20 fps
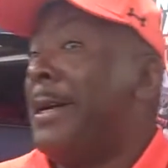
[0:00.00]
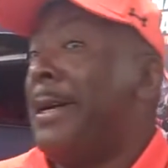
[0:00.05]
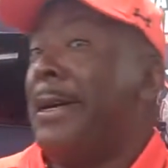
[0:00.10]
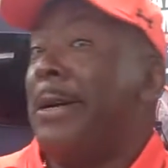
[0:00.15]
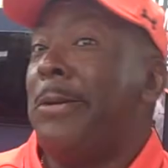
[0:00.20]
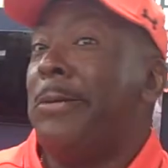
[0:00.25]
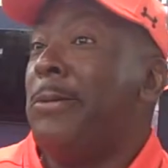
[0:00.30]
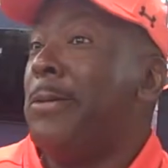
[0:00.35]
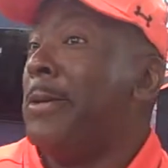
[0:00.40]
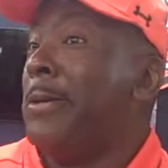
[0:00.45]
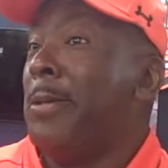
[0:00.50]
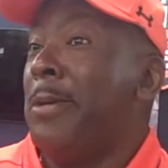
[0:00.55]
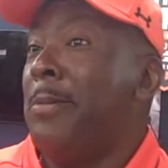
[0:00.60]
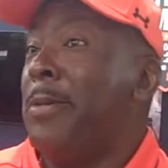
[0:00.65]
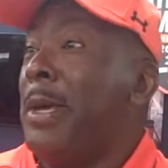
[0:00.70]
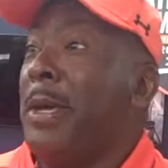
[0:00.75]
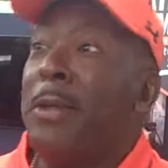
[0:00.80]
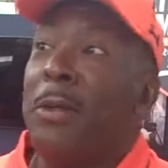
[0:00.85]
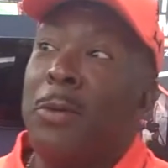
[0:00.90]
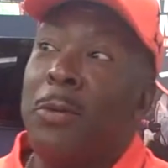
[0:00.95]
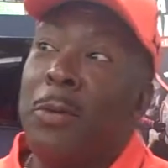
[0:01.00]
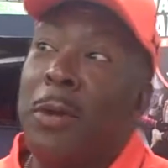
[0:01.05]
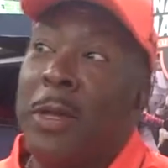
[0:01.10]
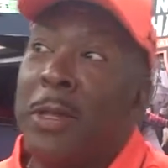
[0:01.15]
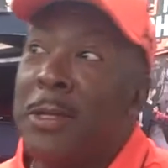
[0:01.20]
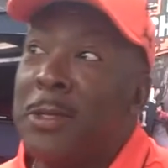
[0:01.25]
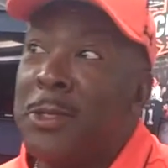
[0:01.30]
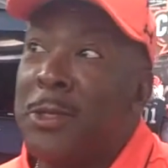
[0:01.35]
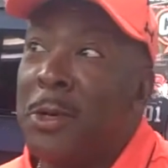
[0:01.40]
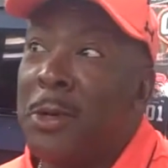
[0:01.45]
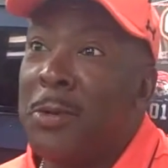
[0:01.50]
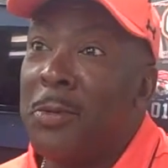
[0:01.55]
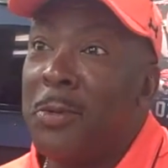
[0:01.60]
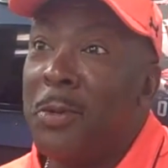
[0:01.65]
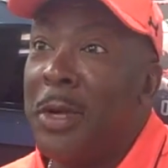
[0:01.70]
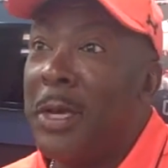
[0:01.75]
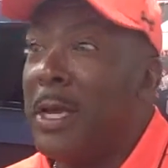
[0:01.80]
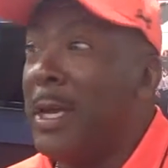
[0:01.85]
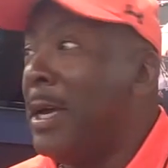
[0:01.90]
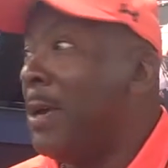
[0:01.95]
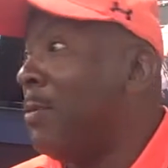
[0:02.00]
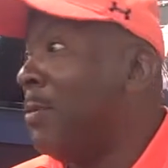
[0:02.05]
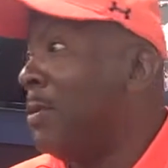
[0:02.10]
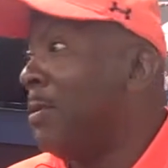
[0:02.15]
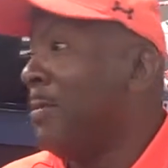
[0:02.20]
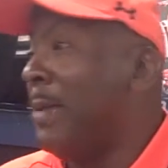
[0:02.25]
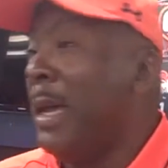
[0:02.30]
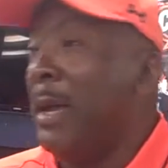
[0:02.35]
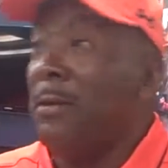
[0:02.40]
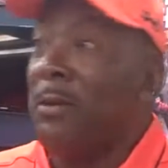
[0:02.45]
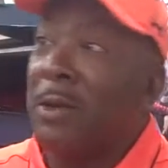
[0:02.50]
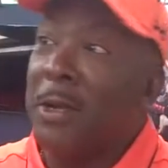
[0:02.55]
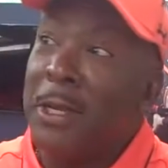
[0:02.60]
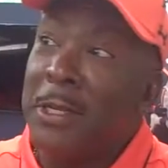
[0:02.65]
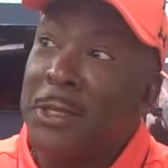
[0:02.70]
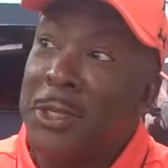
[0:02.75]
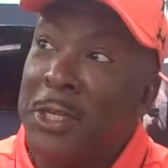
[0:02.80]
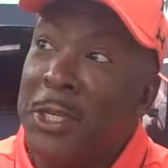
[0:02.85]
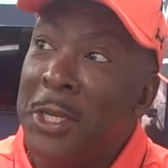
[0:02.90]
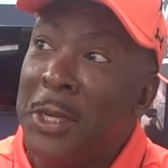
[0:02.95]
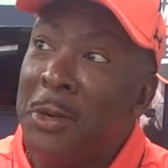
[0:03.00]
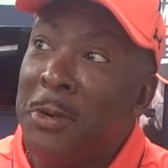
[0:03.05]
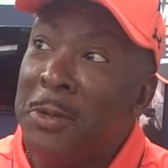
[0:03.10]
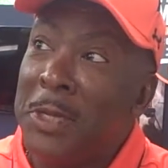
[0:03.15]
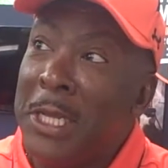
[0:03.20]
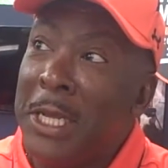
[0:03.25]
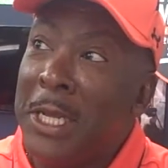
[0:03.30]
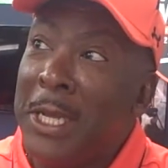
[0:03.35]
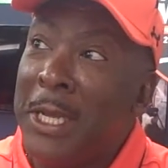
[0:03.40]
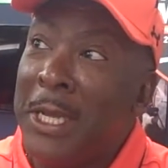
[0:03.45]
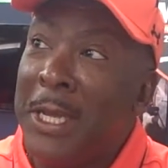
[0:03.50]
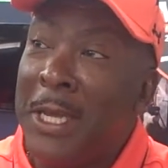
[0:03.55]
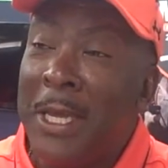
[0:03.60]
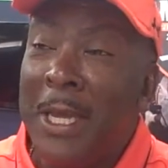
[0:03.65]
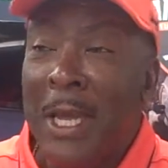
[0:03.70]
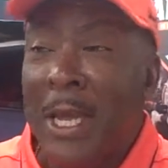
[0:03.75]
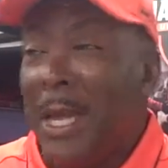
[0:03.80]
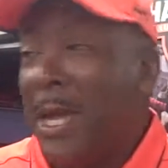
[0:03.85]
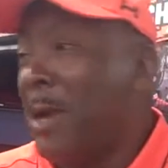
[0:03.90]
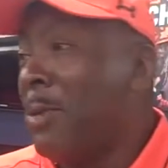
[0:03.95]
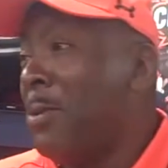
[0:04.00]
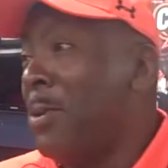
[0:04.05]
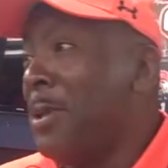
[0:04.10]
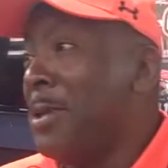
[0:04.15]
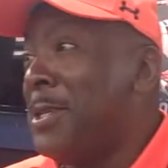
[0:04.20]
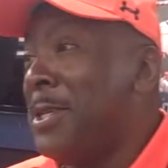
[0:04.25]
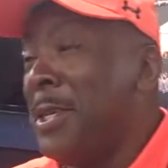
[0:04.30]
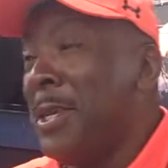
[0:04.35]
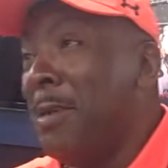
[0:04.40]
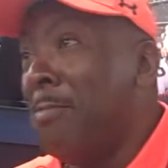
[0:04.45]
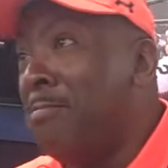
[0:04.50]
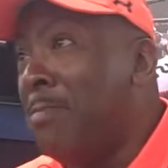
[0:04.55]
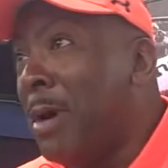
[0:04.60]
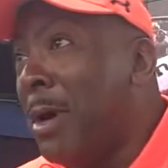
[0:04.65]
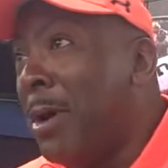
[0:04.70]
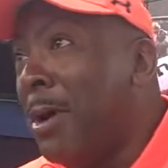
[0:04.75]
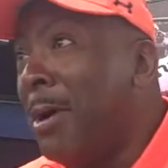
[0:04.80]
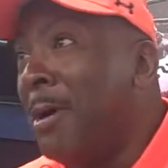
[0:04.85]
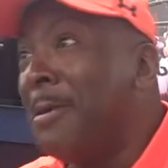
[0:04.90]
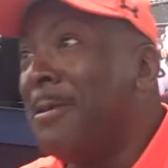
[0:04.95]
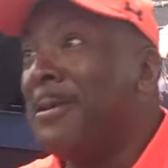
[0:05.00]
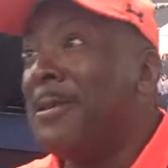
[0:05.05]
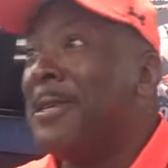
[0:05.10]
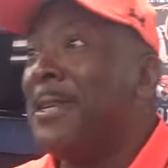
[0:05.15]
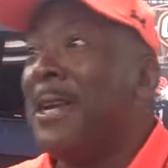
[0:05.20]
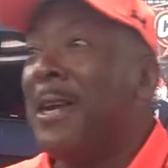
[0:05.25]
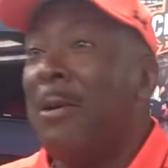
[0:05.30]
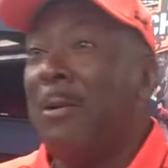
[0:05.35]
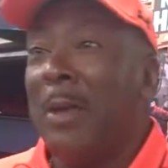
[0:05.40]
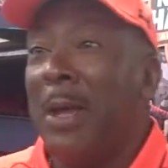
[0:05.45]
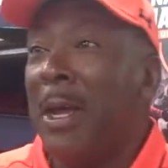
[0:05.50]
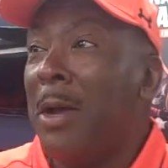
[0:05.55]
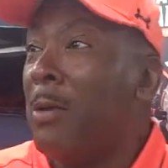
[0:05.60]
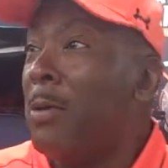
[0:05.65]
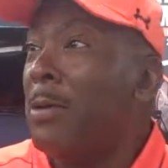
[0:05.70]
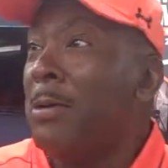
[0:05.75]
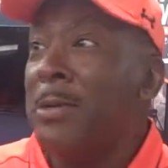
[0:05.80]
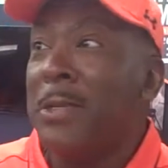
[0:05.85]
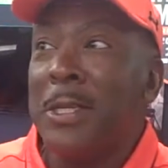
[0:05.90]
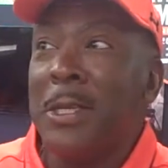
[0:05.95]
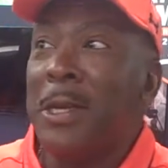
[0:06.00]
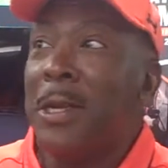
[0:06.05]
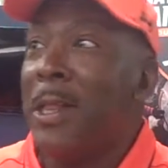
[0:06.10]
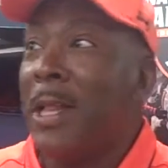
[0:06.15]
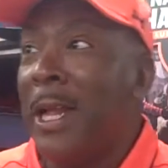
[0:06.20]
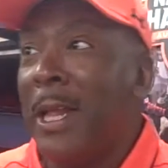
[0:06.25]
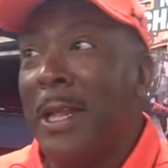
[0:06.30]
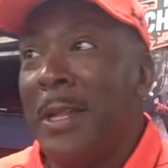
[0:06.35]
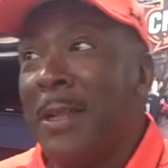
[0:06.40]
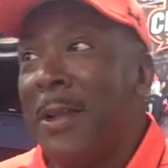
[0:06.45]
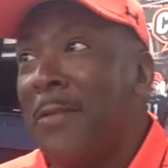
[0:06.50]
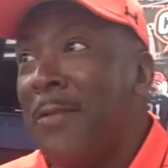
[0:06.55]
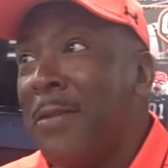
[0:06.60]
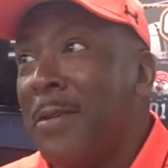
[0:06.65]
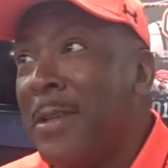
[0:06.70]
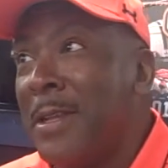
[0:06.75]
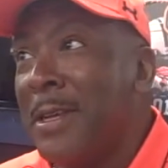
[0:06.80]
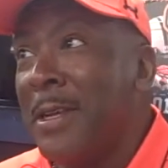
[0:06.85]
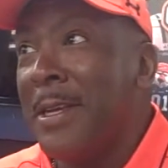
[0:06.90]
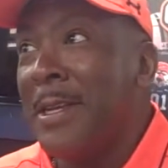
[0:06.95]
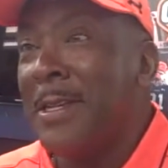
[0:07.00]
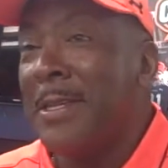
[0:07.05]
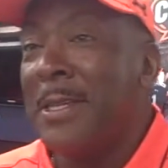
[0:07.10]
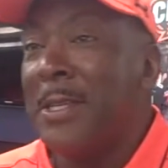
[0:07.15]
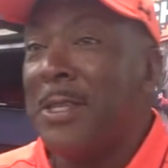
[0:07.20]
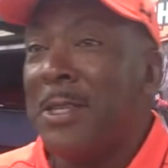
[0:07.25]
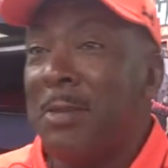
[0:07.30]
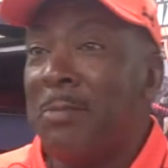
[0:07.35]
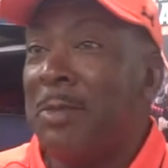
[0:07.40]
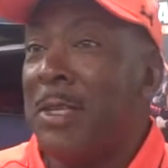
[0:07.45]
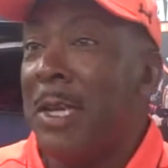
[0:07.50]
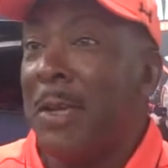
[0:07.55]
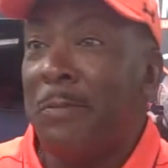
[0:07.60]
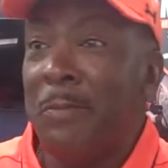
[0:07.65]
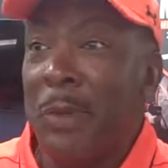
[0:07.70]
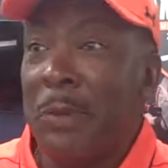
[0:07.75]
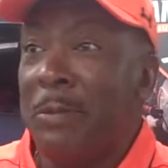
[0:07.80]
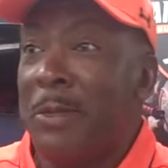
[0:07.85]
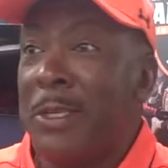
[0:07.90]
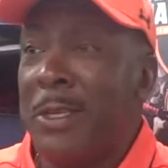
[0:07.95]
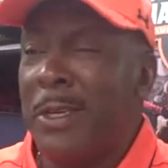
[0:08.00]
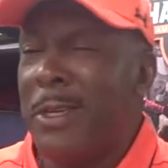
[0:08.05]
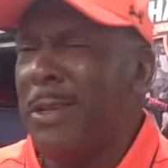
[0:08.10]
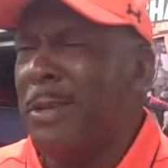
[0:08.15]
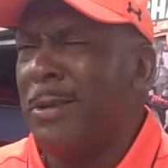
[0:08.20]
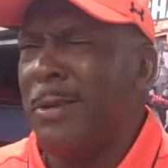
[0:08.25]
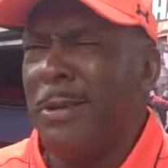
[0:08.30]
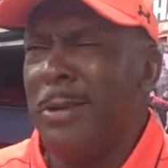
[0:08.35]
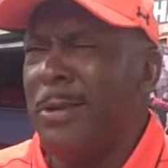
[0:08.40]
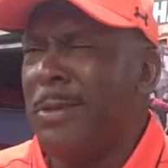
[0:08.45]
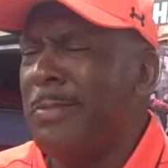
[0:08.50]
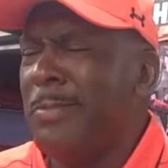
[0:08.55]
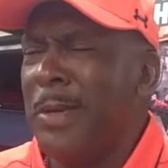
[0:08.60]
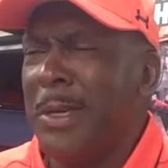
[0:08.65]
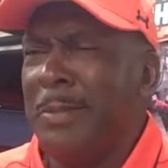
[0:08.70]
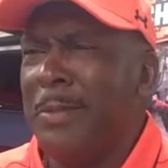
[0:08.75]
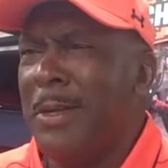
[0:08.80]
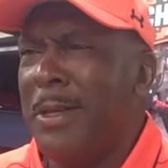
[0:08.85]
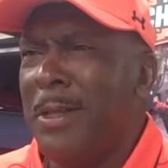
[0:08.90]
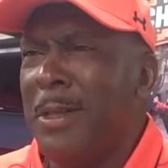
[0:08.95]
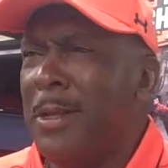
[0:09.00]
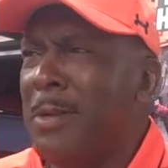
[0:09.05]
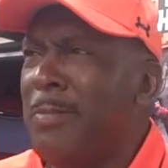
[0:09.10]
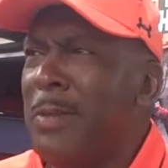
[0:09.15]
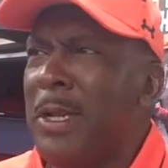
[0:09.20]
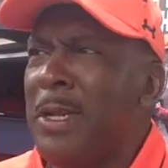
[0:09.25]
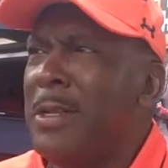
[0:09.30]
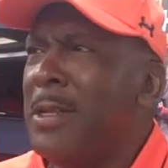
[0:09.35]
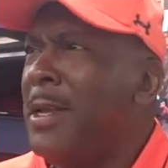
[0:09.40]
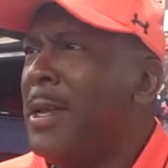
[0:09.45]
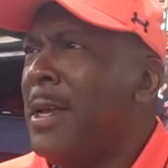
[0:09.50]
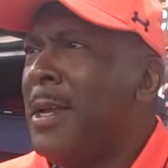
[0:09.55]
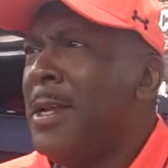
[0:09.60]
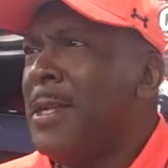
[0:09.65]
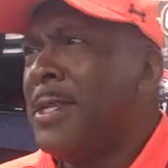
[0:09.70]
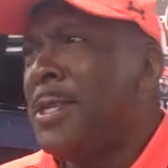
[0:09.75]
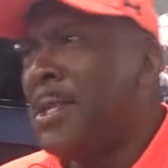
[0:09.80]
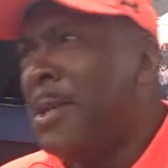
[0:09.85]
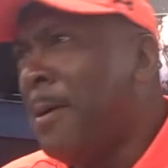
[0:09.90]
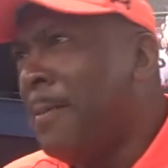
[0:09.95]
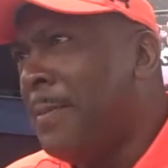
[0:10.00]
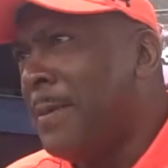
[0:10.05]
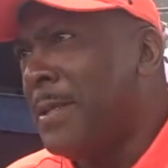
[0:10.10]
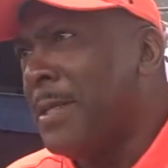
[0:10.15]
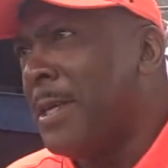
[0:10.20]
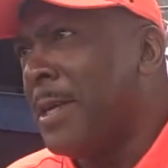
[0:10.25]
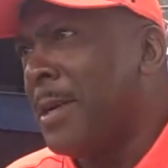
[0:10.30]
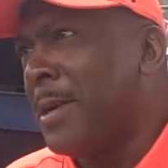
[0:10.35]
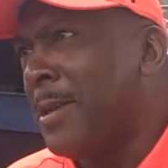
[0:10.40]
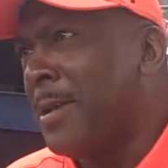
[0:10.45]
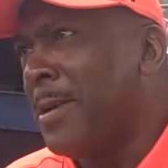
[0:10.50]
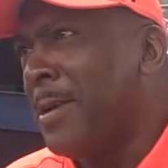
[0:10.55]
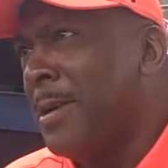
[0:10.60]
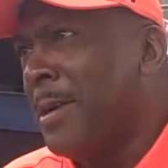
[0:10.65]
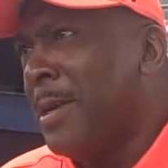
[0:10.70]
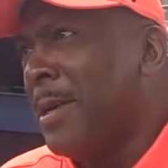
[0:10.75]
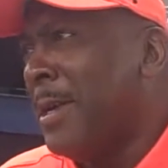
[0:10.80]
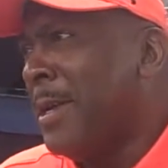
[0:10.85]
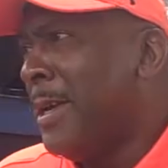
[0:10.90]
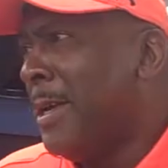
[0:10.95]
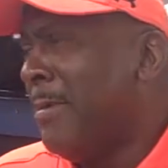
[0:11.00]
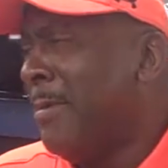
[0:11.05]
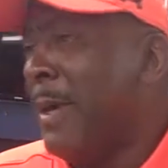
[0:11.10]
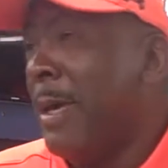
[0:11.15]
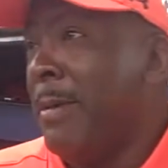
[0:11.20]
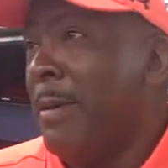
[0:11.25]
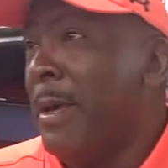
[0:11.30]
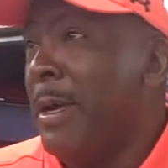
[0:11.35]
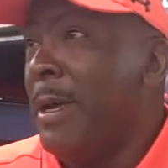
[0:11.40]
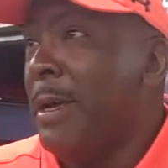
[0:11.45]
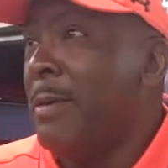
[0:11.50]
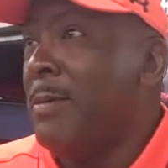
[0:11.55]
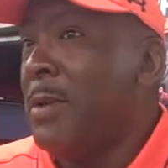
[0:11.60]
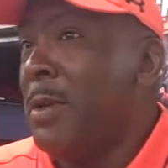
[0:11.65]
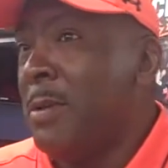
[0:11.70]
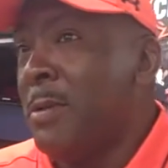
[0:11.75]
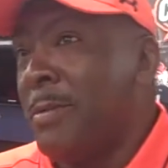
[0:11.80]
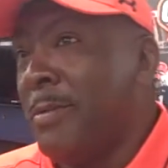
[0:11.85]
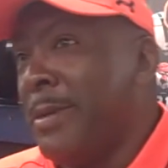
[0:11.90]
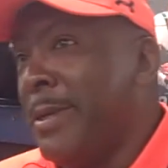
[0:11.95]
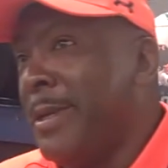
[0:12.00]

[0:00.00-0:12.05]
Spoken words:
I want him to be able to run a certain way. I want him to have good COD. I want to see a burst. I want to see a lot of different things that sometimes people say, you're maybe a little bit too particular. And maybe I am. You